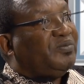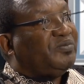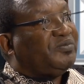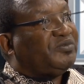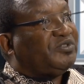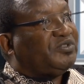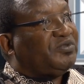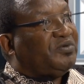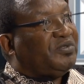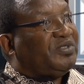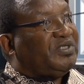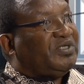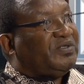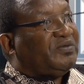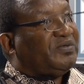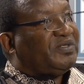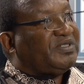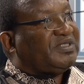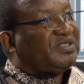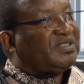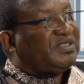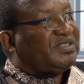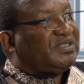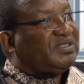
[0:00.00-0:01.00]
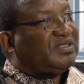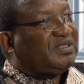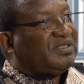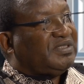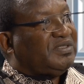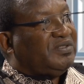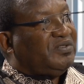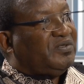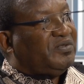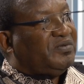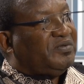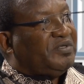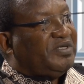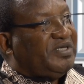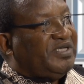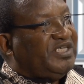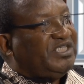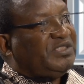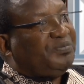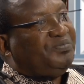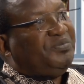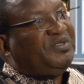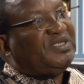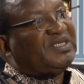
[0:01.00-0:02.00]
So there was, you know,
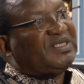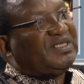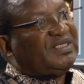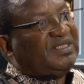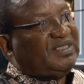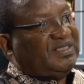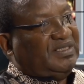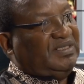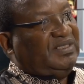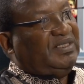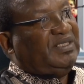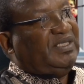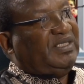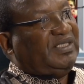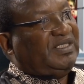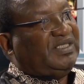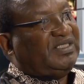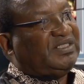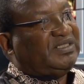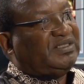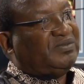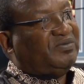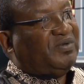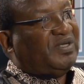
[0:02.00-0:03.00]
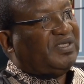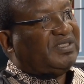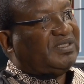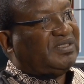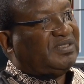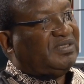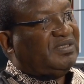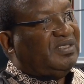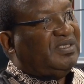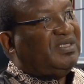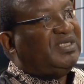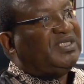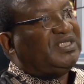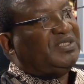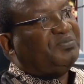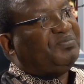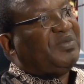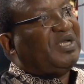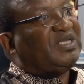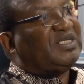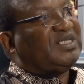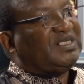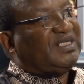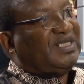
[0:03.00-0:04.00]
his spirit at least was
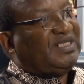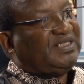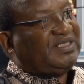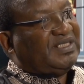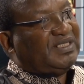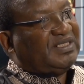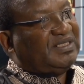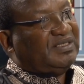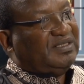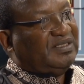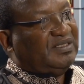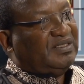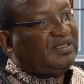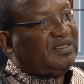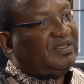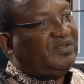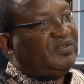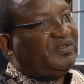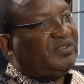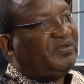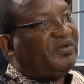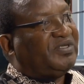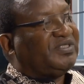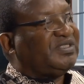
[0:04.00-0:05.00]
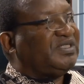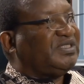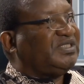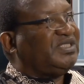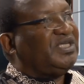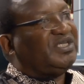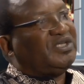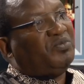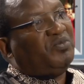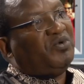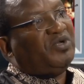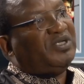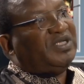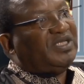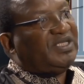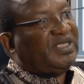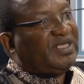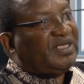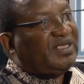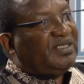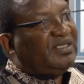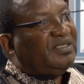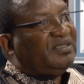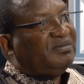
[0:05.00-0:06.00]
repatriated. You know, there was a ceremony
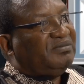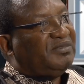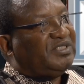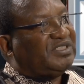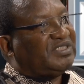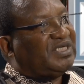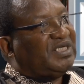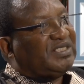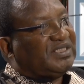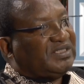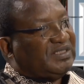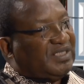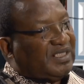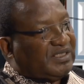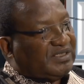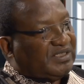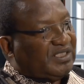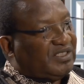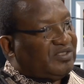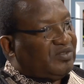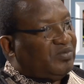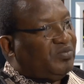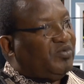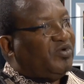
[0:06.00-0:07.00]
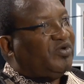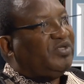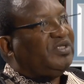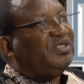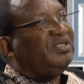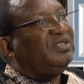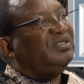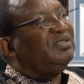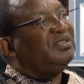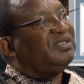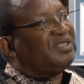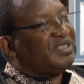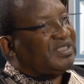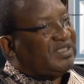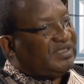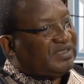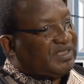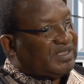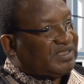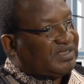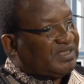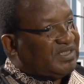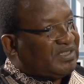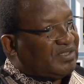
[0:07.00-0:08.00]
there, traditional ceremony,
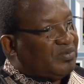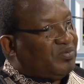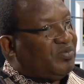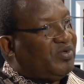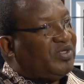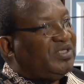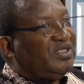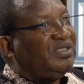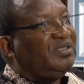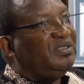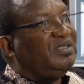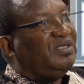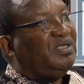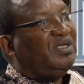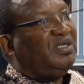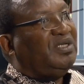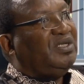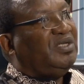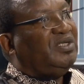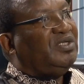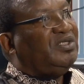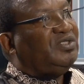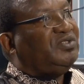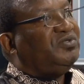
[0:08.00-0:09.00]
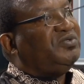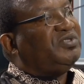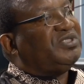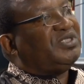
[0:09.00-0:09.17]
religious ceremony, to